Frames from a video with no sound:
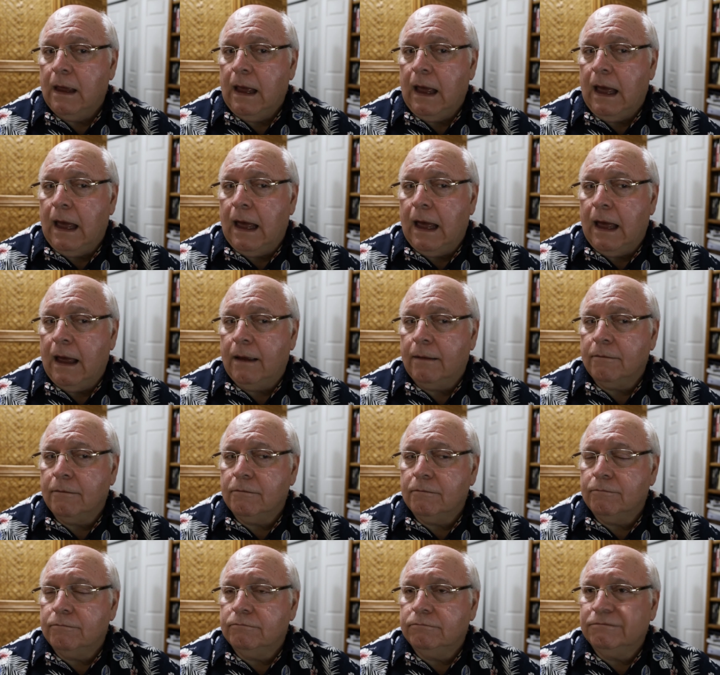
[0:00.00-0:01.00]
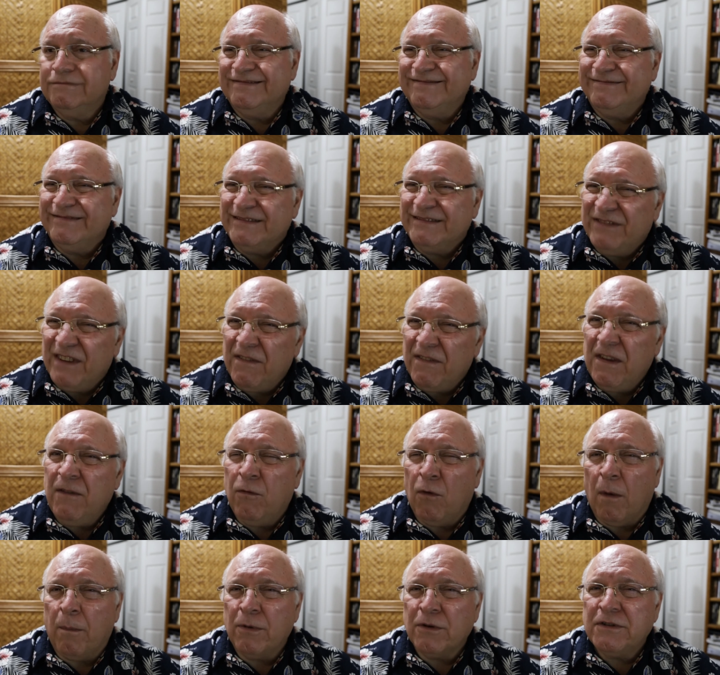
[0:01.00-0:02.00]

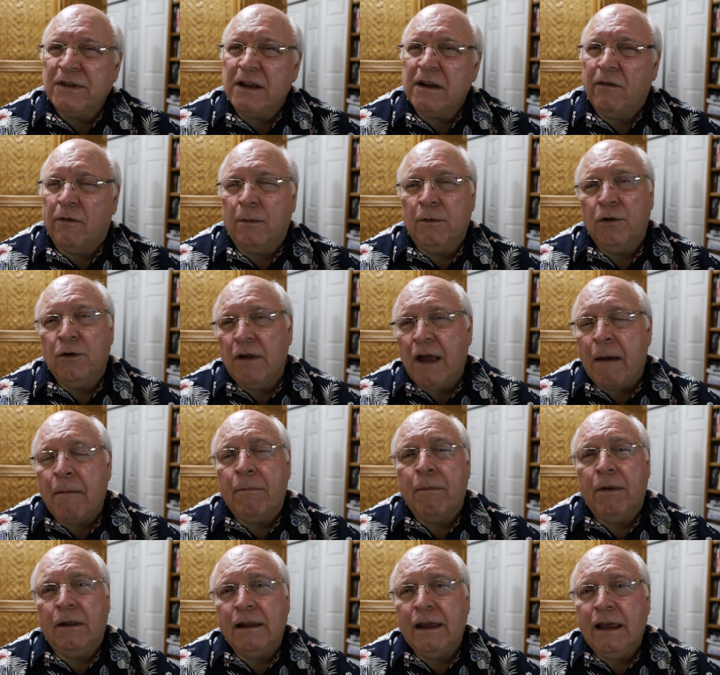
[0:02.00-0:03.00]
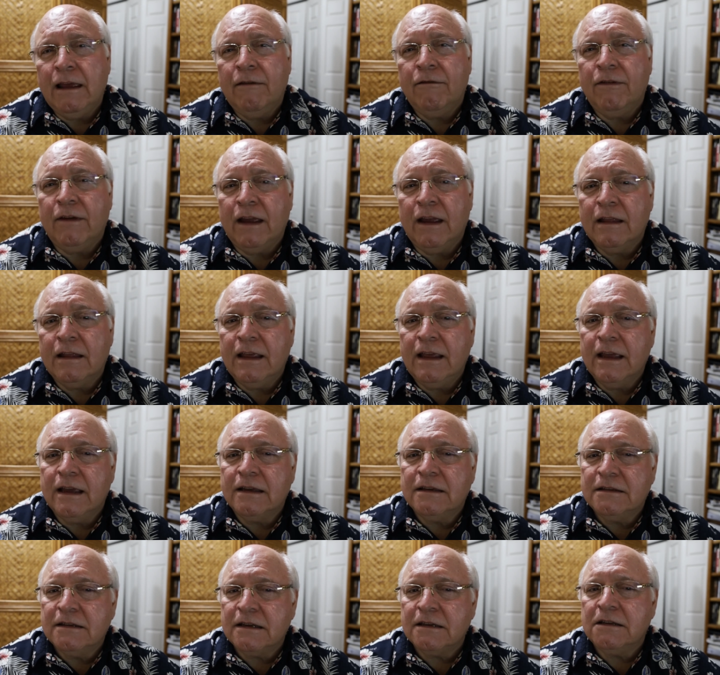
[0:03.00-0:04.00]
54% of them do not believe in the
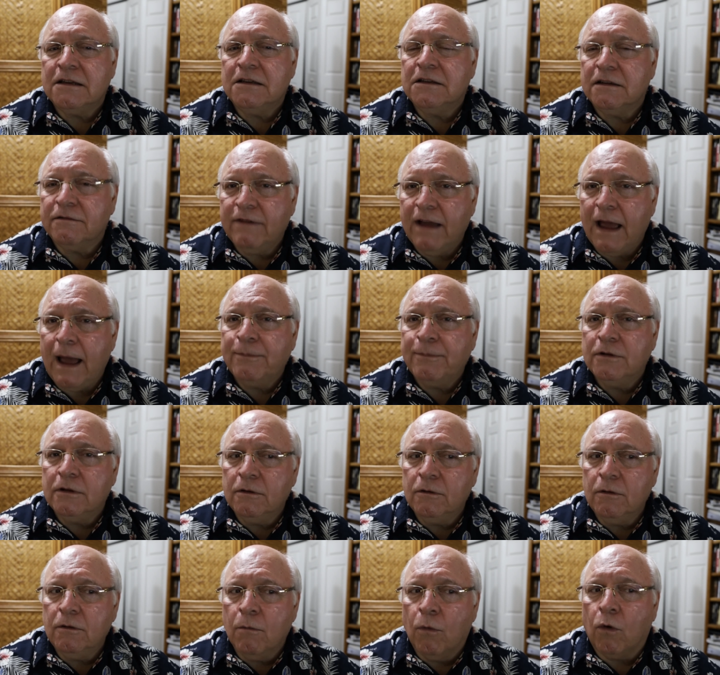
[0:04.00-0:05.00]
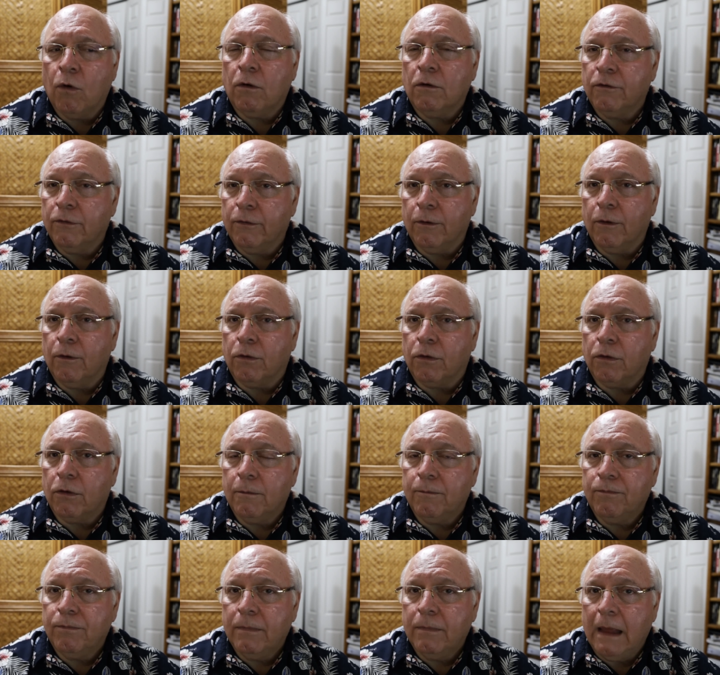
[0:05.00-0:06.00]
existence of absolute moral truth.
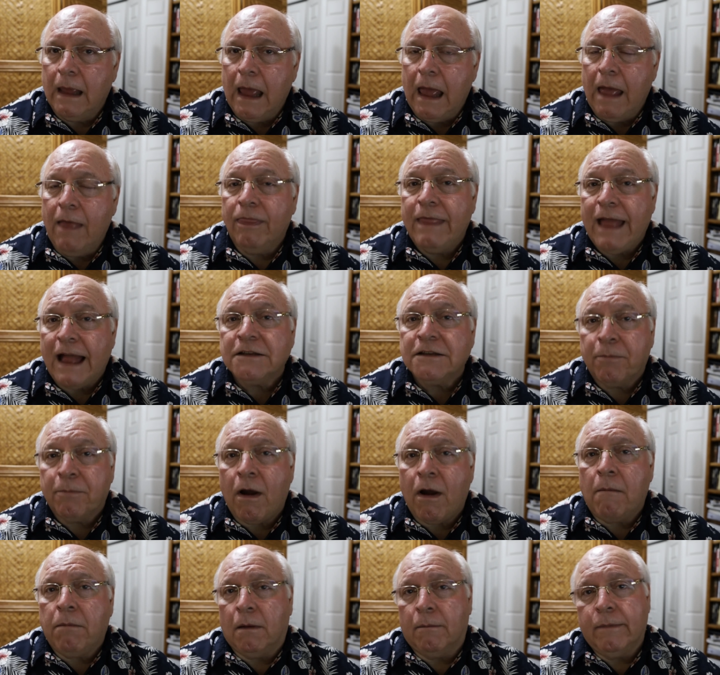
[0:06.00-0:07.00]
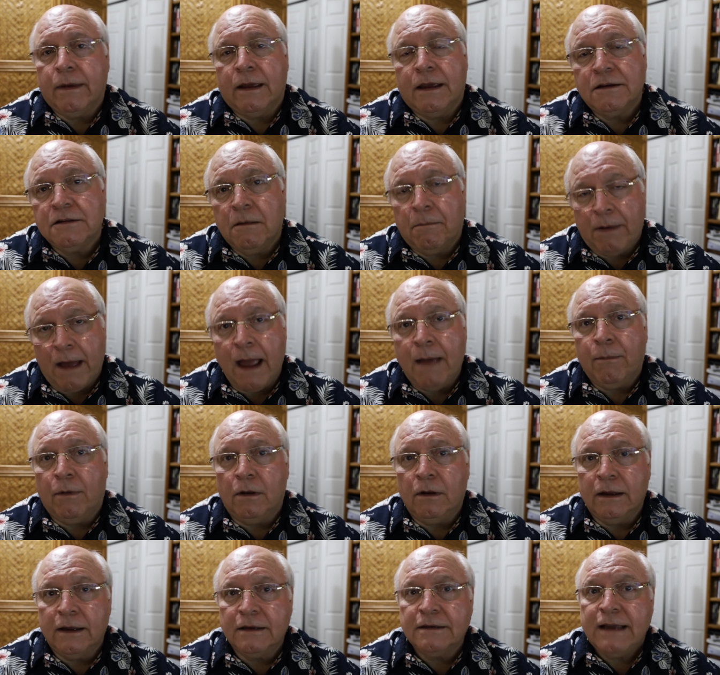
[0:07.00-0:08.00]
That's a problem because the
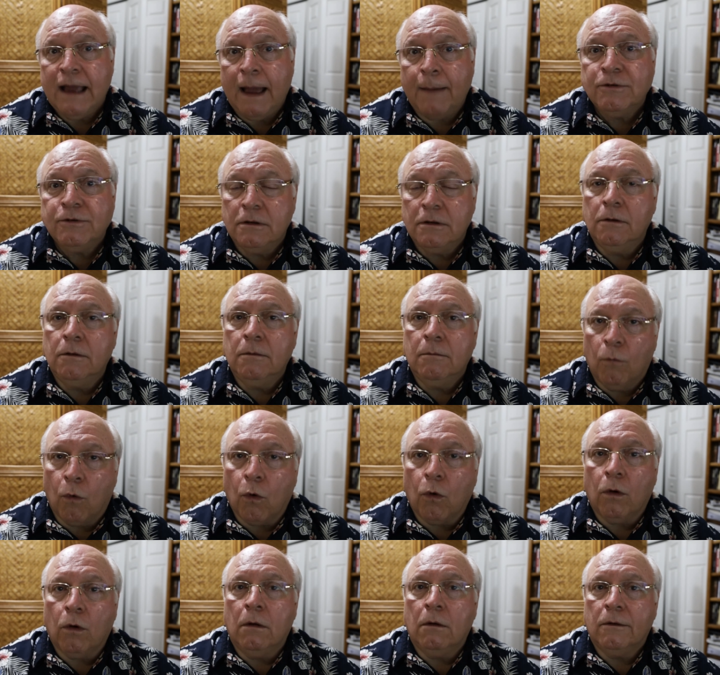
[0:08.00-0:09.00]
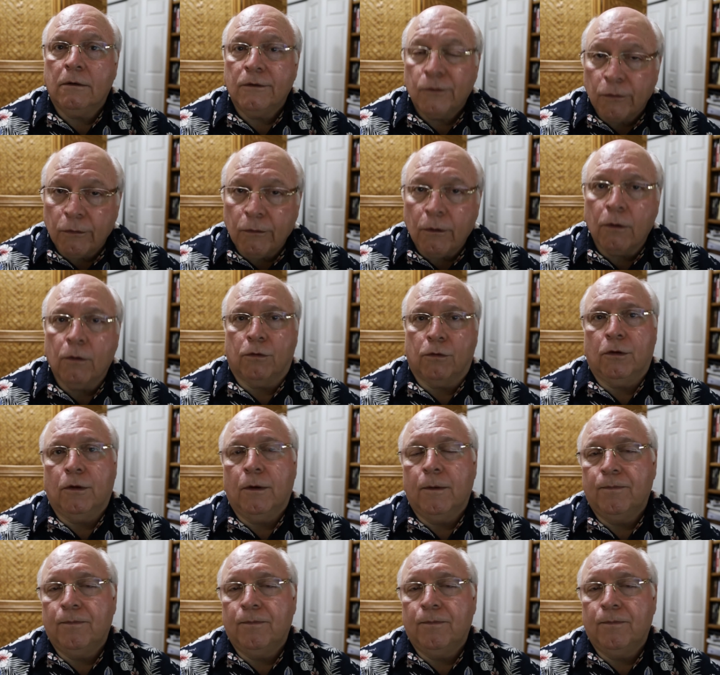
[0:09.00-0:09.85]
Bible is absolute moral truth.